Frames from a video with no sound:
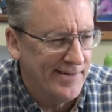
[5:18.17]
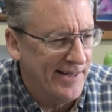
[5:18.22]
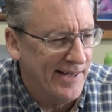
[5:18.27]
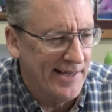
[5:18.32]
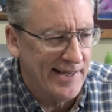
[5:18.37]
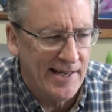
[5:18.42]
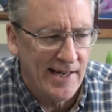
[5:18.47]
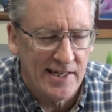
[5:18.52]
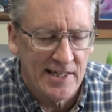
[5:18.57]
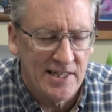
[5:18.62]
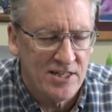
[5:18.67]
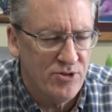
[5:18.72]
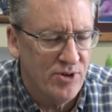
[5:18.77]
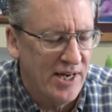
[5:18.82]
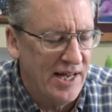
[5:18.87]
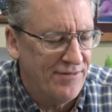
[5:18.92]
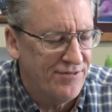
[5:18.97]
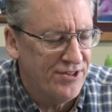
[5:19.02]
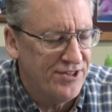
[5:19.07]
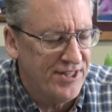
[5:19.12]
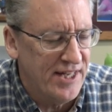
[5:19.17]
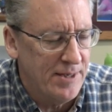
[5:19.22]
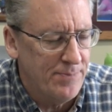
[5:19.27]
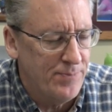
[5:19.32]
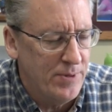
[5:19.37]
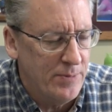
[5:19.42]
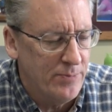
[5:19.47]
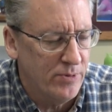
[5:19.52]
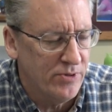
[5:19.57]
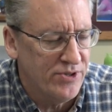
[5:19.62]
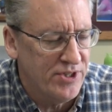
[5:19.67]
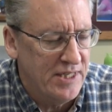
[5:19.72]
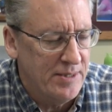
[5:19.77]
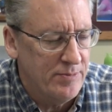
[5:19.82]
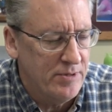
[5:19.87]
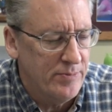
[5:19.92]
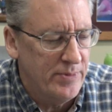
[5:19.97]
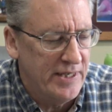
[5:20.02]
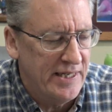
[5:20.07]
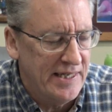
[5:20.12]
I guess I'd have to say, people
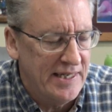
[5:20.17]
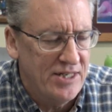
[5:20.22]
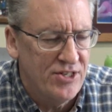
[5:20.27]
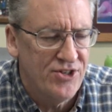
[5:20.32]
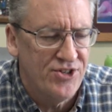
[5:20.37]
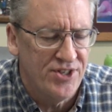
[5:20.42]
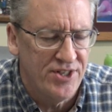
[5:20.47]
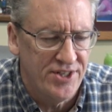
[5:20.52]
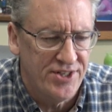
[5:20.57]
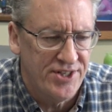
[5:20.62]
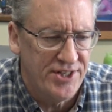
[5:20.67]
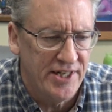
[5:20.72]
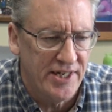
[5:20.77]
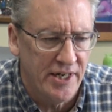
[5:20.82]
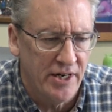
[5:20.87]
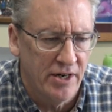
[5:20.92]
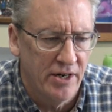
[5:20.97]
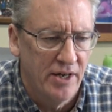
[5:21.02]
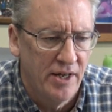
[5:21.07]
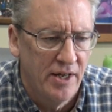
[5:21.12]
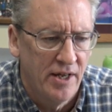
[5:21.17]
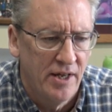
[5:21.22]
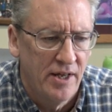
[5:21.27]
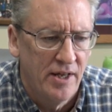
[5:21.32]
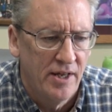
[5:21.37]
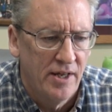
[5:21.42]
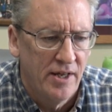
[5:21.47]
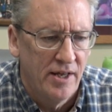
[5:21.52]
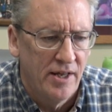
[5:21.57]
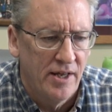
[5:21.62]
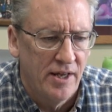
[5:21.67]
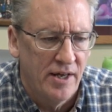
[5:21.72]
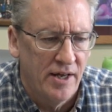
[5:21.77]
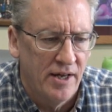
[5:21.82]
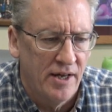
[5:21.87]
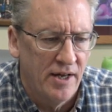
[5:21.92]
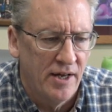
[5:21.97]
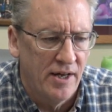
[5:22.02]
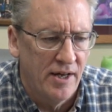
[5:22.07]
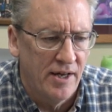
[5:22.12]
seem to be insincere
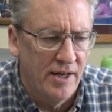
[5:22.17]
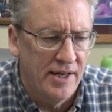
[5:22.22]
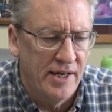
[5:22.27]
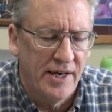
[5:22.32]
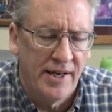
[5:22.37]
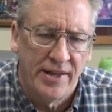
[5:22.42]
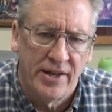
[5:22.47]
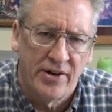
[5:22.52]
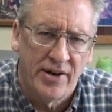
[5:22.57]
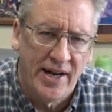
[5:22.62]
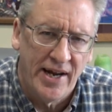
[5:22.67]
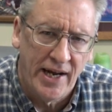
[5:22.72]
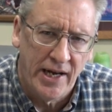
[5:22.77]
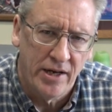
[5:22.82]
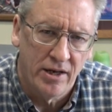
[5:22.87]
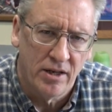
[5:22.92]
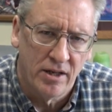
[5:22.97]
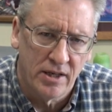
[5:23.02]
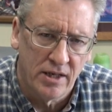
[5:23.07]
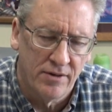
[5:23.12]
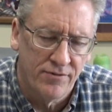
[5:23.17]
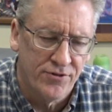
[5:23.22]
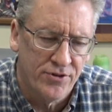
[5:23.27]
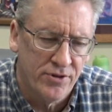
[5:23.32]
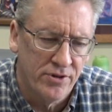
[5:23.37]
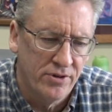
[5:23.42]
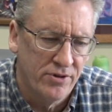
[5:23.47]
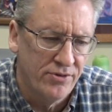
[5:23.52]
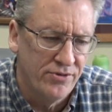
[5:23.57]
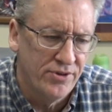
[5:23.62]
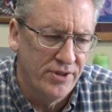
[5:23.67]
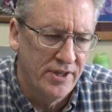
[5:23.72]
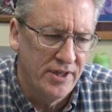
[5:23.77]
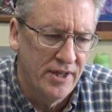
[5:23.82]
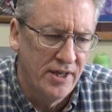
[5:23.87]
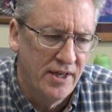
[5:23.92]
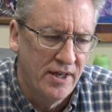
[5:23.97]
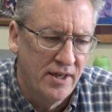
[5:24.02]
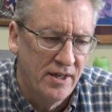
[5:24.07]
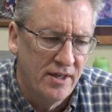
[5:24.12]
in their handling of truth
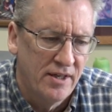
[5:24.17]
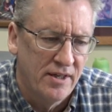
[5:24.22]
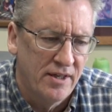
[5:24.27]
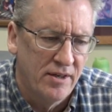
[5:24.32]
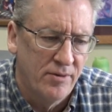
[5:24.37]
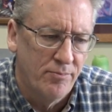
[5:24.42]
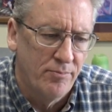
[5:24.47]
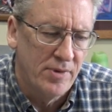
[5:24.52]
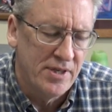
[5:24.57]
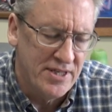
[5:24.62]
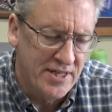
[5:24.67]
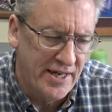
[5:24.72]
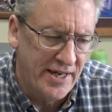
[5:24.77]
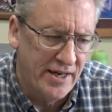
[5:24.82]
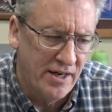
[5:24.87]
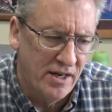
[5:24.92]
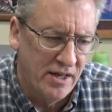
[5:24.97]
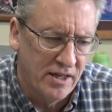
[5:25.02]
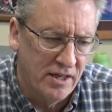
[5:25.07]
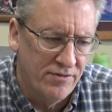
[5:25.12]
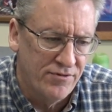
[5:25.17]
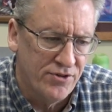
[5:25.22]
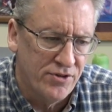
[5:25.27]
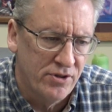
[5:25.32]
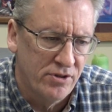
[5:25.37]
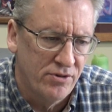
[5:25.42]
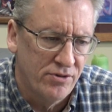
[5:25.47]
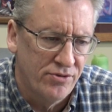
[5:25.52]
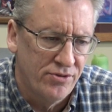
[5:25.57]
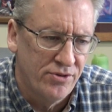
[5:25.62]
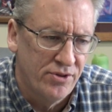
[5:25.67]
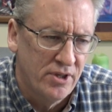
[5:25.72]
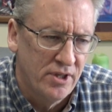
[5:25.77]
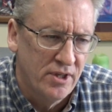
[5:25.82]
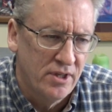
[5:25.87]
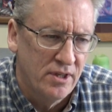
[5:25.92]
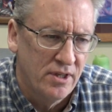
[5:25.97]
and mishandling of truth.